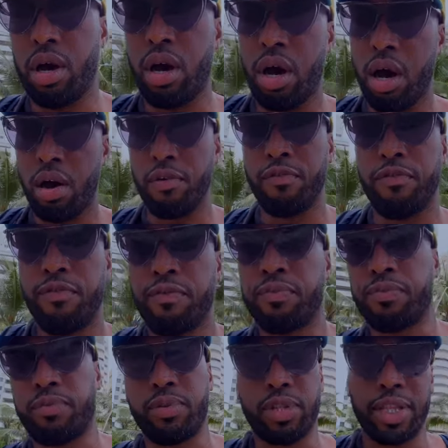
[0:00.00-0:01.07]
of
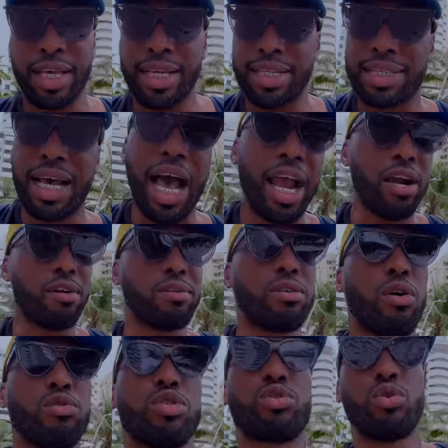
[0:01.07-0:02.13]
the entire
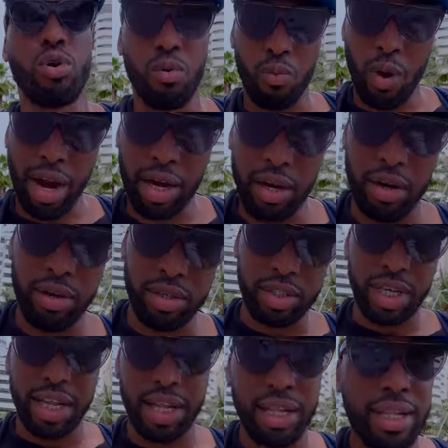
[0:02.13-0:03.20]
Dose Storm Records
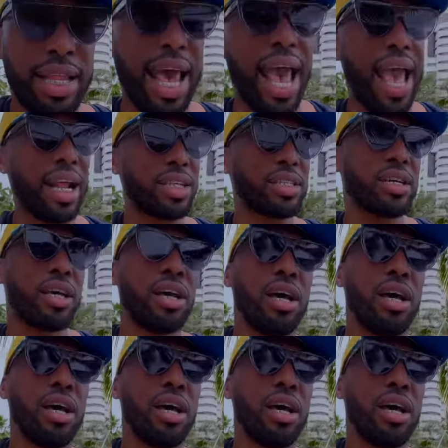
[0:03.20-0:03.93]
and that,